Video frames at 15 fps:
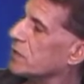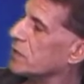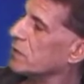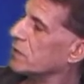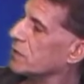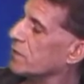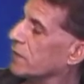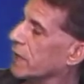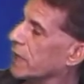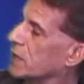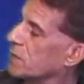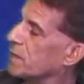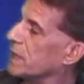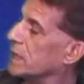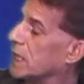those sorts of
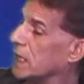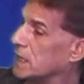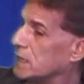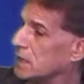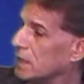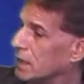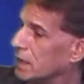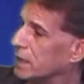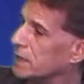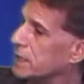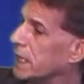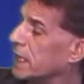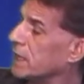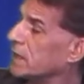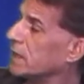things. But yes,
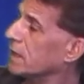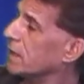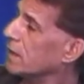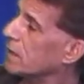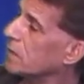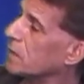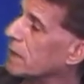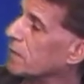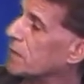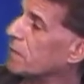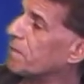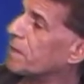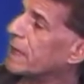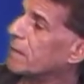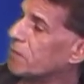indeed,
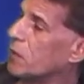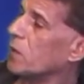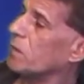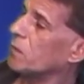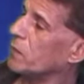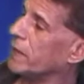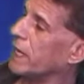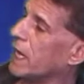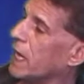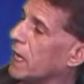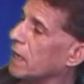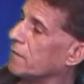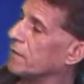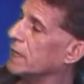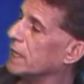the big problem we
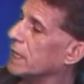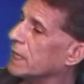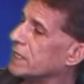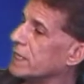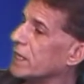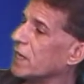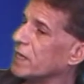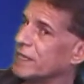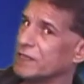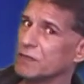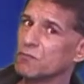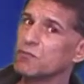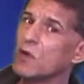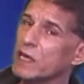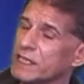have is in our,
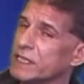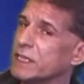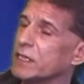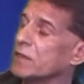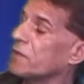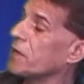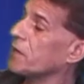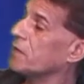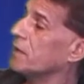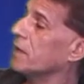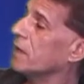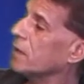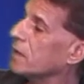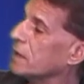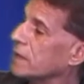is right in our
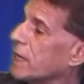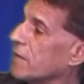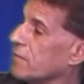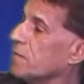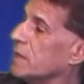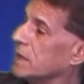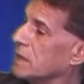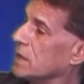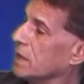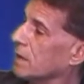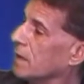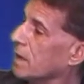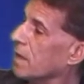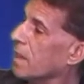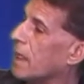own government,
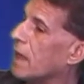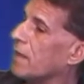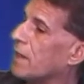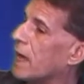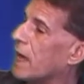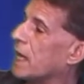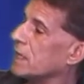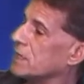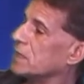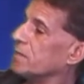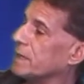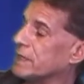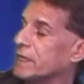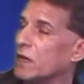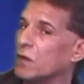and that has
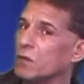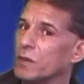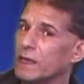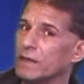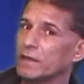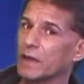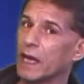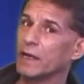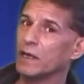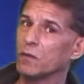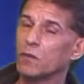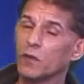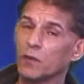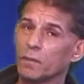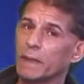to be dealt with, and
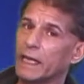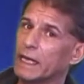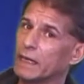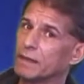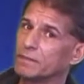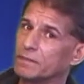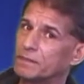it will be.